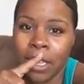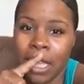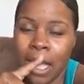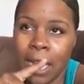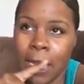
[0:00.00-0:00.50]

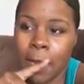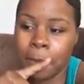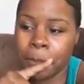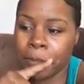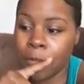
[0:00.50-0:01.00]

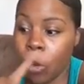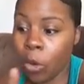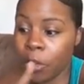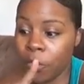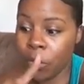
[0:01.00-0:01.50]

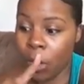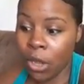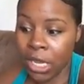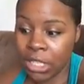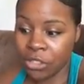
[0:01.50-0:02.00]
Or if you
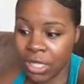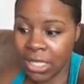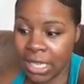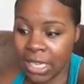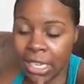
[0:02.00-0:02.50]
are
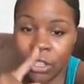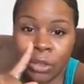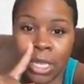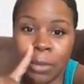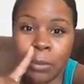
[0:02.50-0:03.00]
interested and you
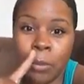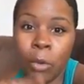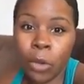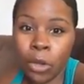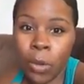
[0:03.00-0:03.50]
need
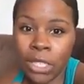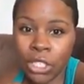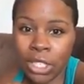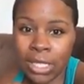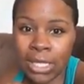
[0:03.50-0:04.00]
more
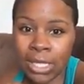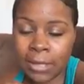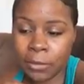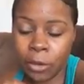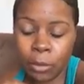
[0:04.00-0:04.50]
questions
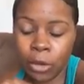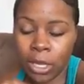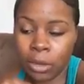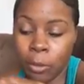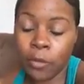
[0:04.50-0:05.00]
or more
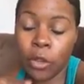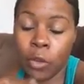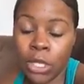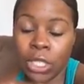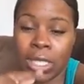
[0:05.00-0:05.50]
of your
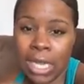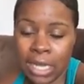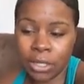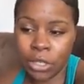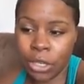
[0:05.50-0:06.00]
questions
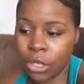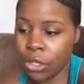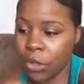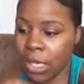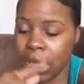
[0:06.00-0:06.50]
answered,
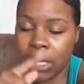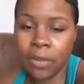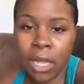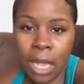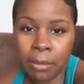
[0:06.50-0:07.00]
you can leave
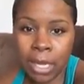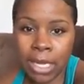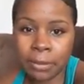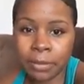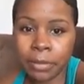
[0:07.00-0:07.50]
a
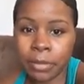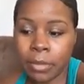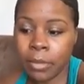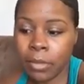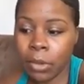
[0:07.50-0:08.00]
comment
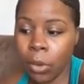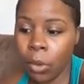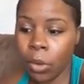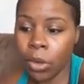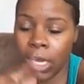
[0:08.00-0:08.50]

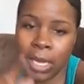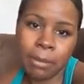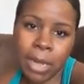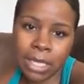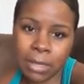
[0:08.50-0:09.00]
or
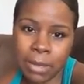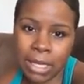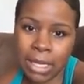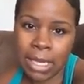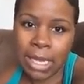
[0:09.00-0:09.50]
inbox
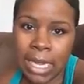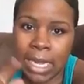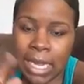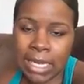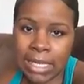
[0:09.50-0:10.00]
me
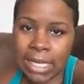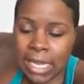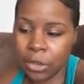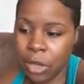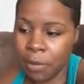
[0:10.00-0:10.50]
and I can
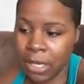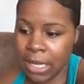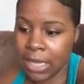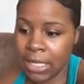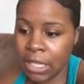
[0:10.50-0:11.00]
sign you up and
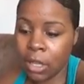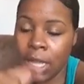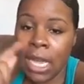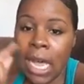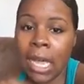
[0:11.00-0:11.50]
get the deal.
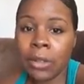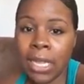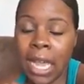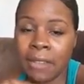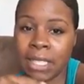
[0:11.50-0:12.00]
I
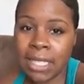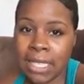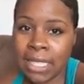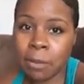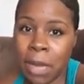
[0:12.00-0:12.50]
only have
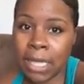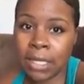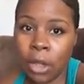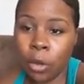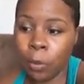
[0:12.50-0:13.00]
6
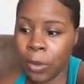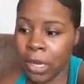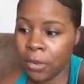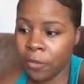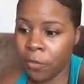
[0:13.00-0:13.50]
spots
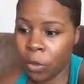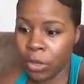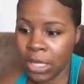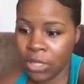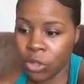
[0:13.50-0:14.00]
open for
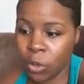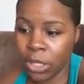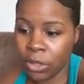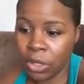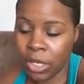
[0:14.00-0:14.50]
this
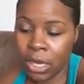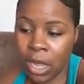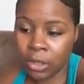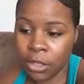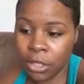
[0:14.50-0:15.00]

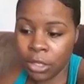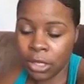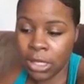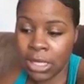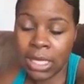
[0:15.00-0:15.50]
$23
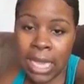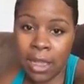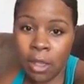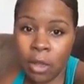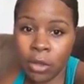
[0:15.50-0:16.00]

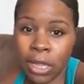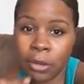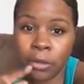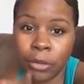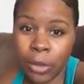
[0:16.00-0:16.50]
sale
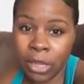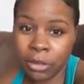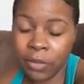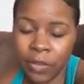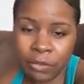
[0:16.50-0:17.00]
that the
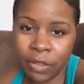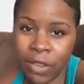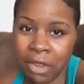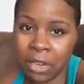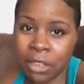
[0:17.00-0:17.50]
regularly
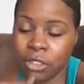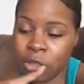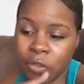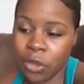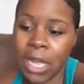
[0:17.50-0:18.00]
$55. So
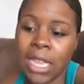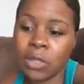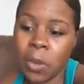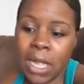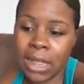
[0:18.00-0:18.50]
if you guys
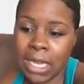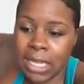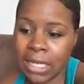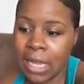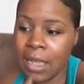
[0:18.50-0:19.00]
want
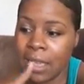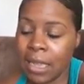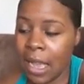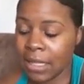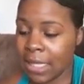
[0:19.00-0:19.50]
these,
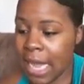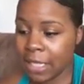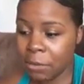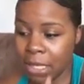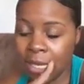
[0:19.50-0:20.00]

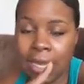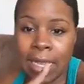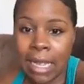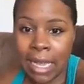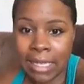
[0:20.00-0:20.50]
contact me
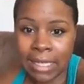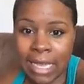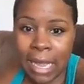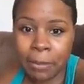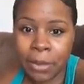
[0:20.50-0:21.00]
ASAP.